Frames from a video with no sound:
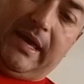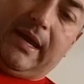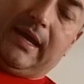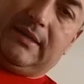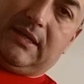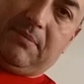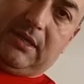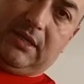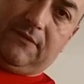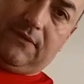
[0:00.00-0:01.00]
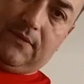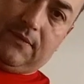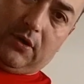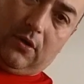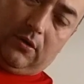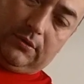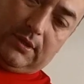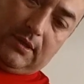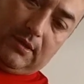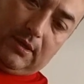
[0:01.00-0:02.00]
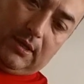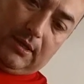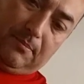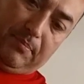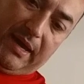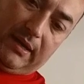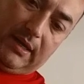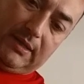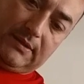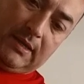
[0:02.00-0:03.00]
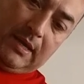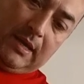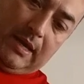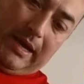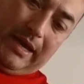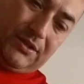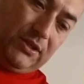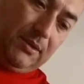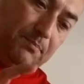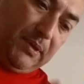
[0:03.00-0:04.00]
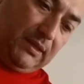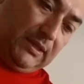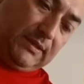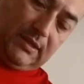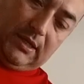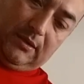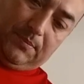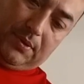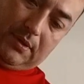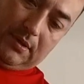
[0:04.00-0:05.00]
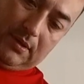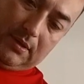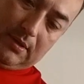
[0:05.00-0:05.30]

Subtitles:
pad eyes, I believe they're called, pad eyes. I actually picked these up